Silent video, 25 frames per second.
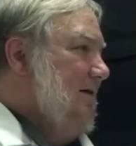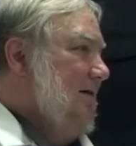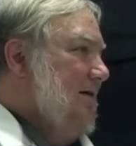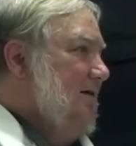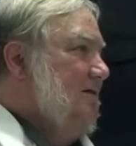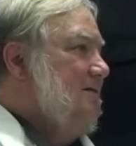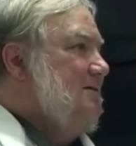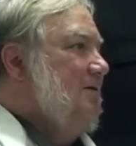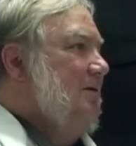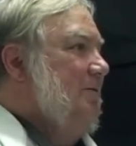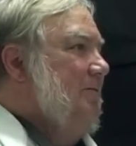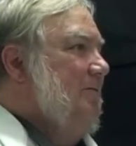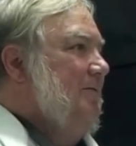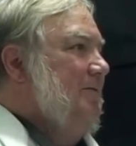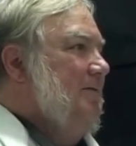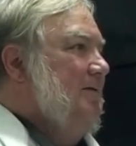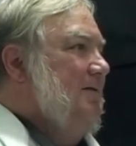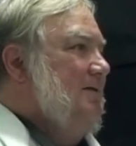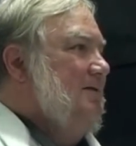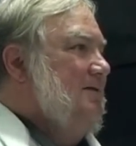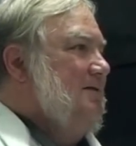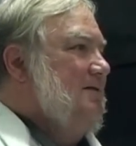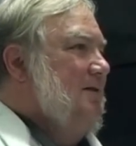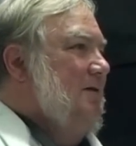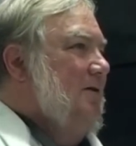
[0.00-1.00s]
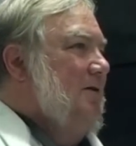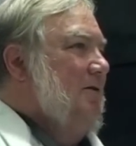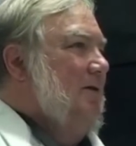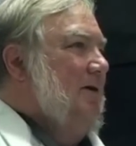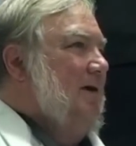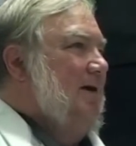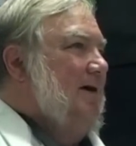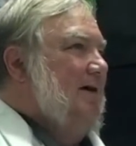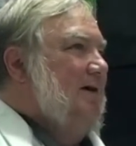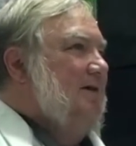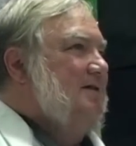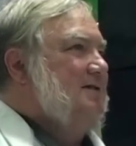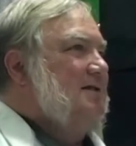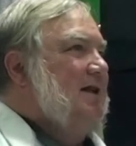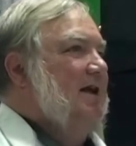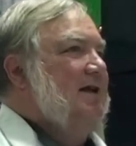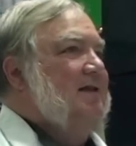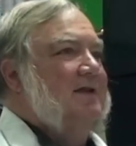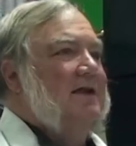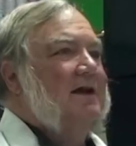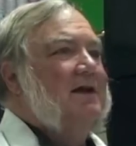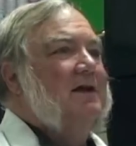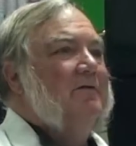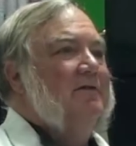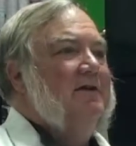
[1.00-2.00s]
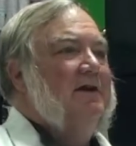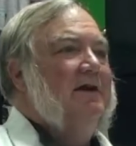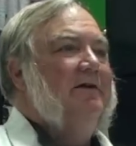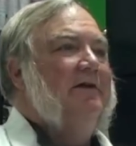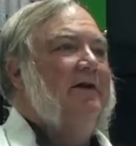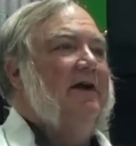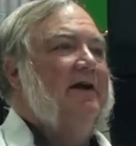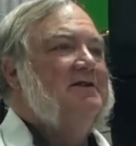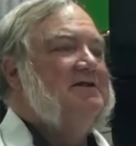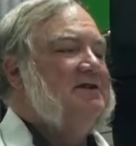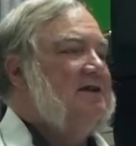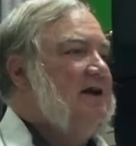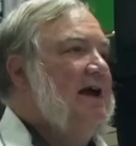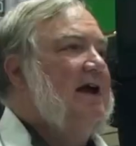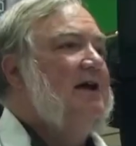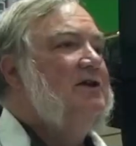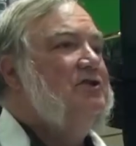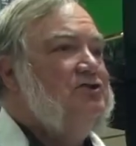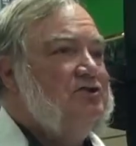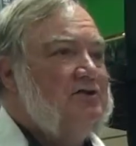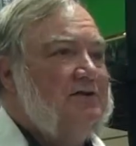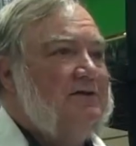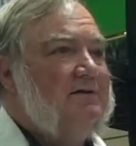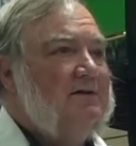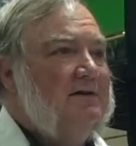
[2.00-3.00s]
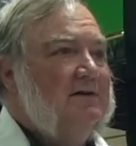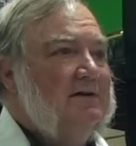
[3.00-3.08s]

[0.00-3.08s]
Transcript: So it's like, think of it as an engine.